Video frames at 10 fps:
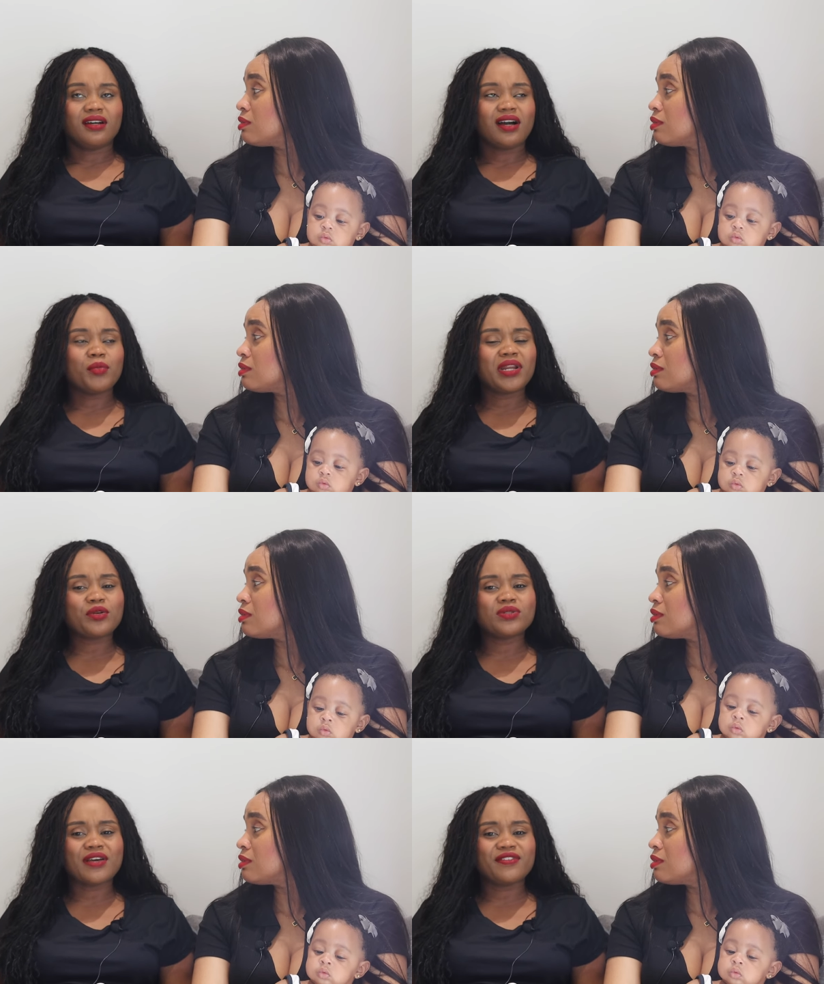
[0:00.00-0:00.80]
Speaker 1: I mean, I
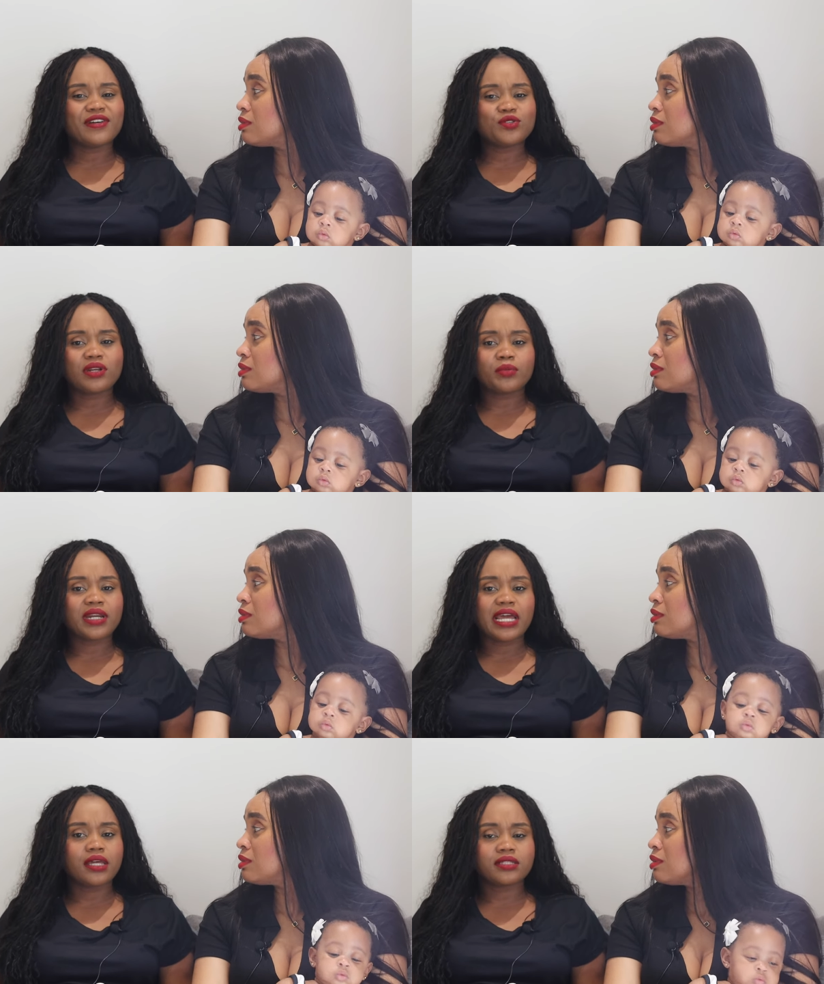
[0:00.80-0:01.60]
don't. I've never told
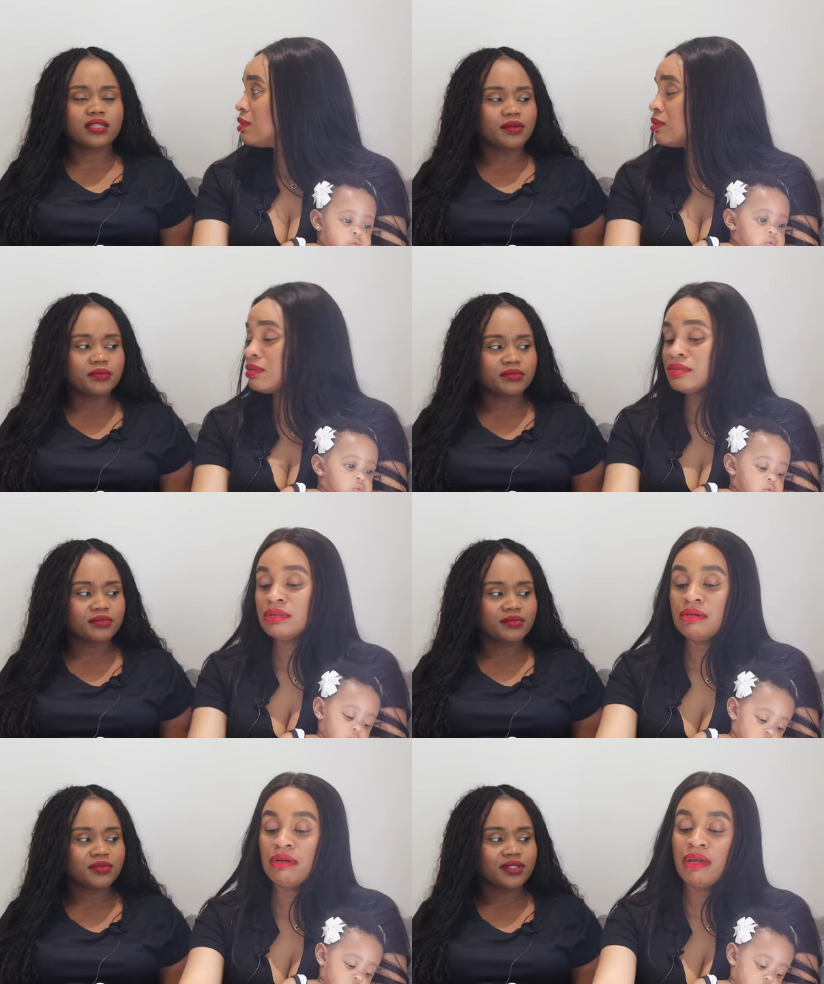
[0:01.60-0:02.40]
anybody I hate them.
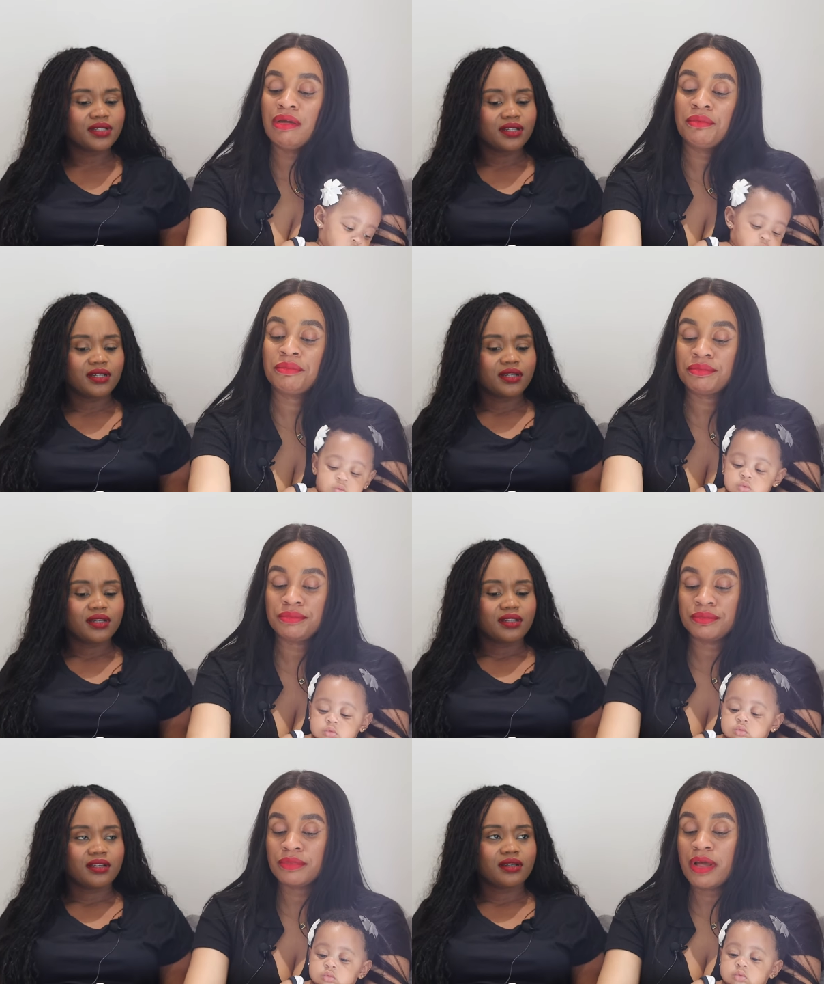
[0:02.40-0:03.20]
Speaker 2: Okay.
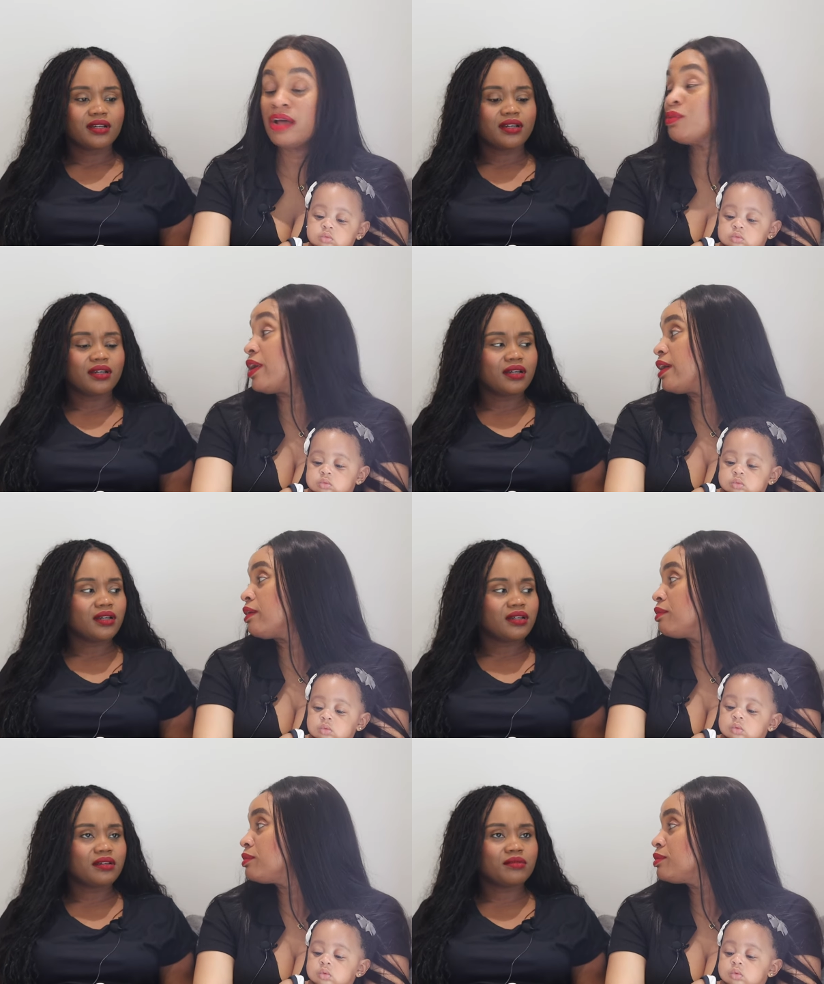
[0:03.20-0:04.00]
And
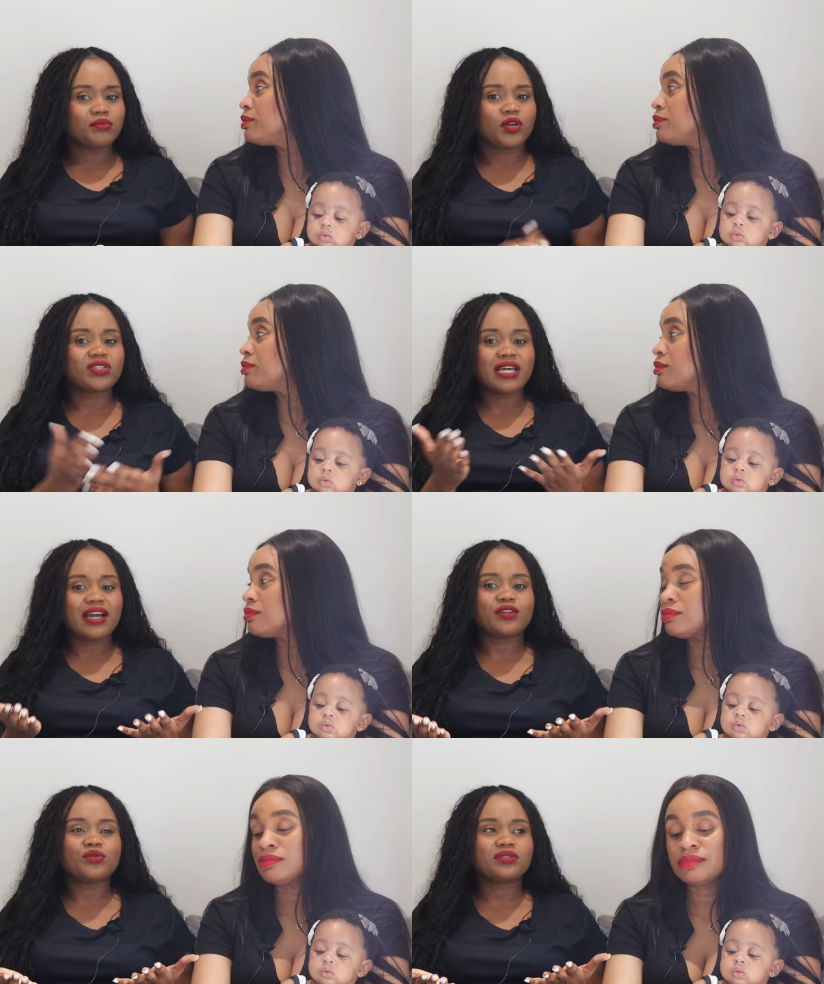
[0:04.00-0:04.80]
why?
Speaker 1: Because
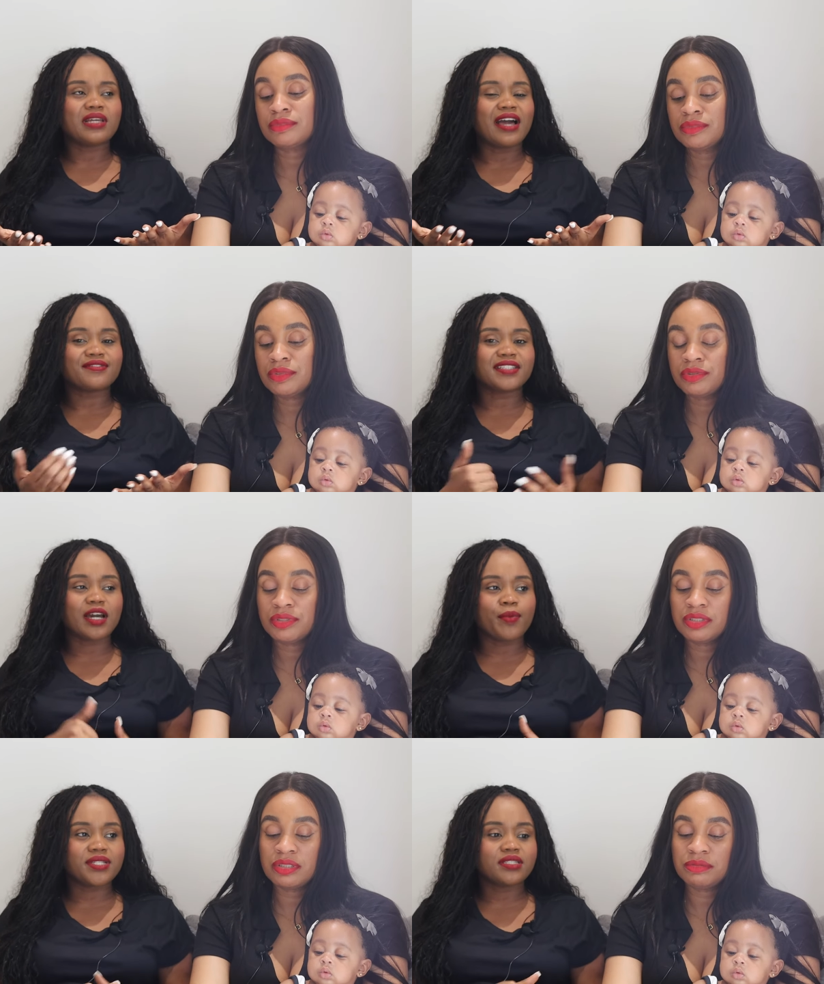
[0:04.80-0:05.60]
I, I don't have the
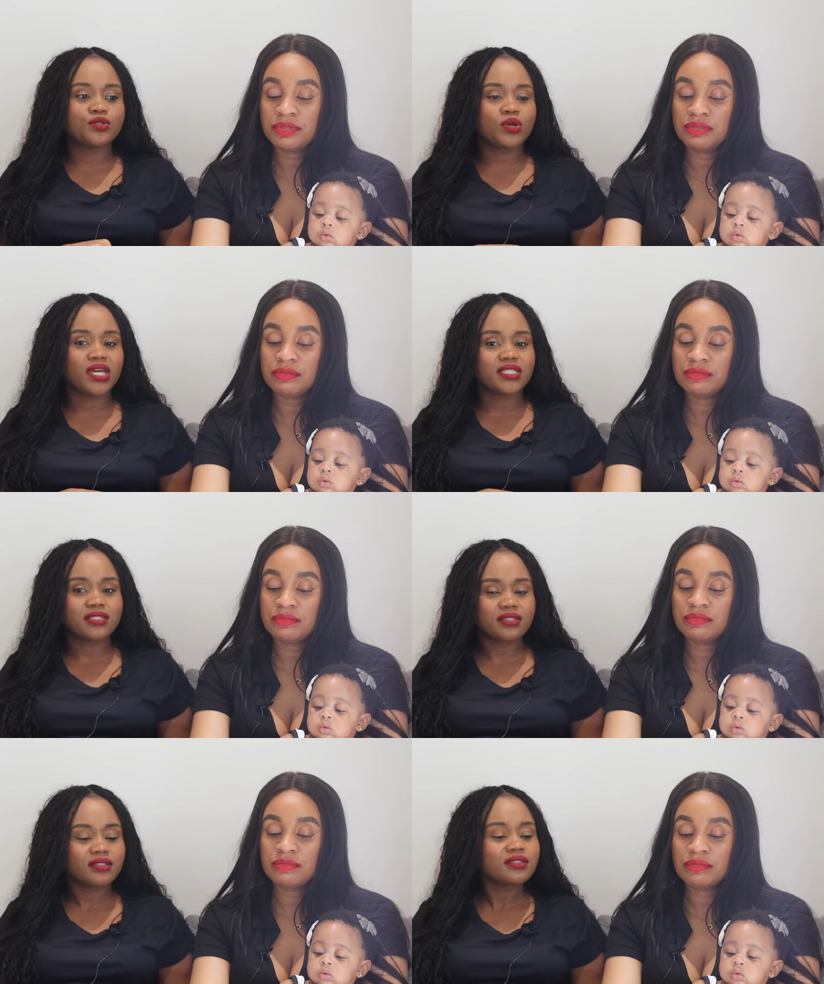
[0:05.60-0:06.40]
capacity to
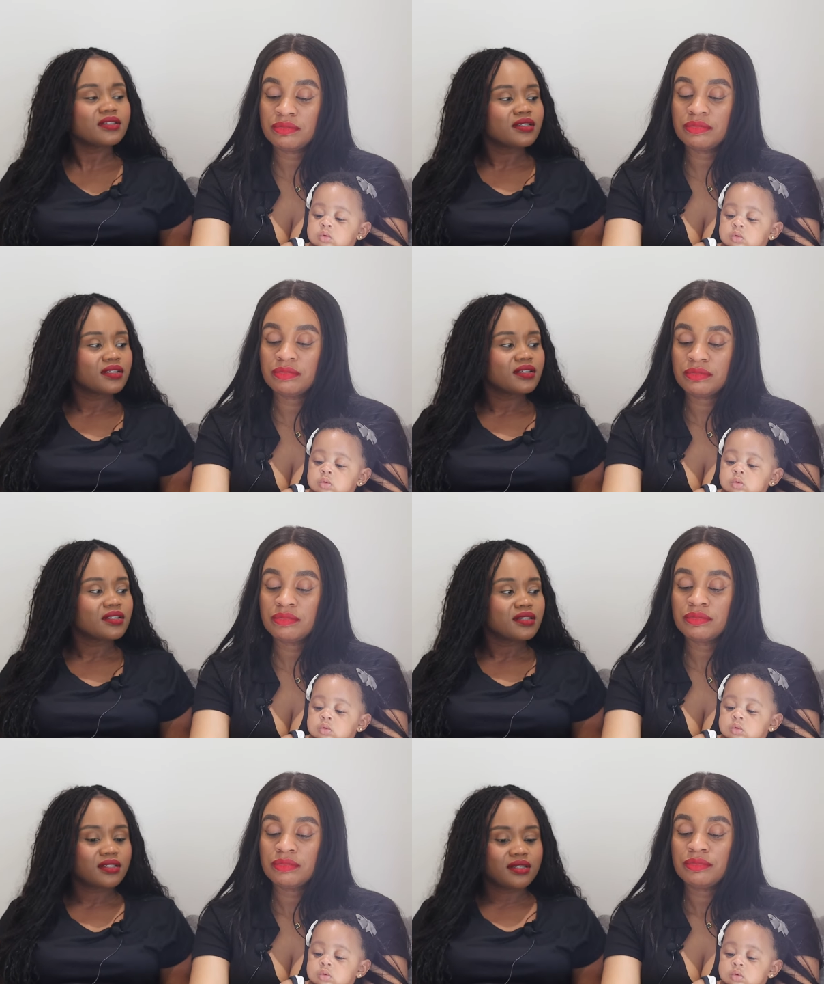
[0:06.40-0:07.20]
hate.
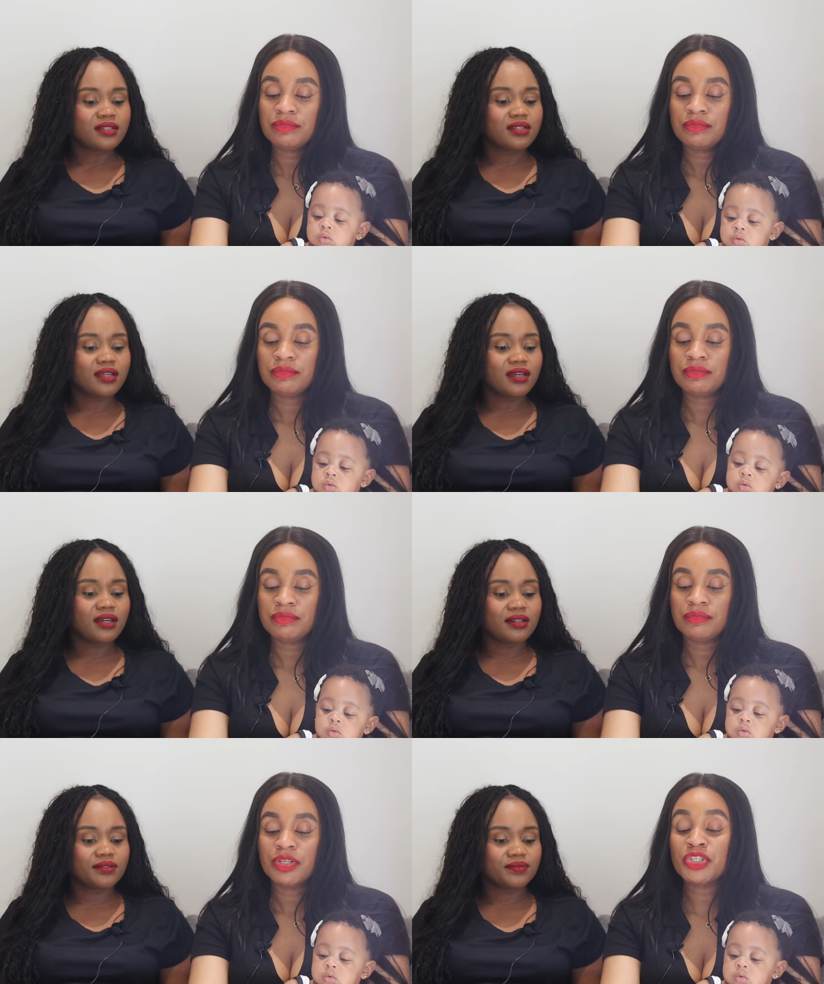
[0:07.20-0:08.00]
Speaker 2: Yeah.
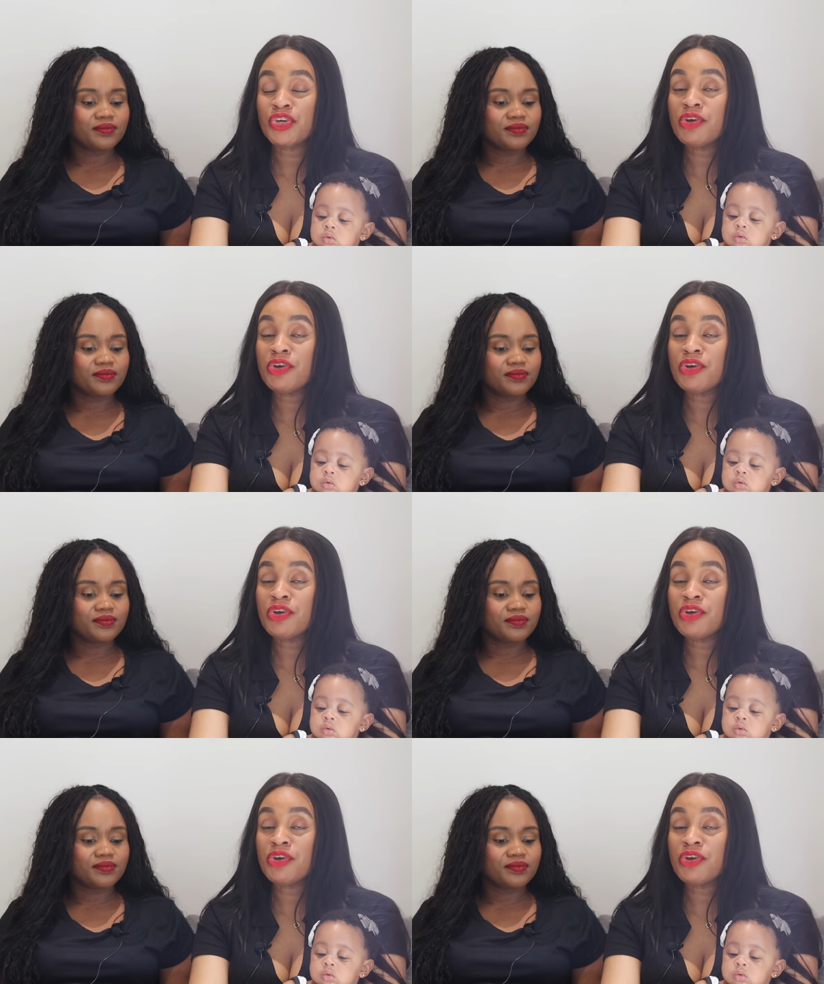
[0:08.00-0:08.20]
Do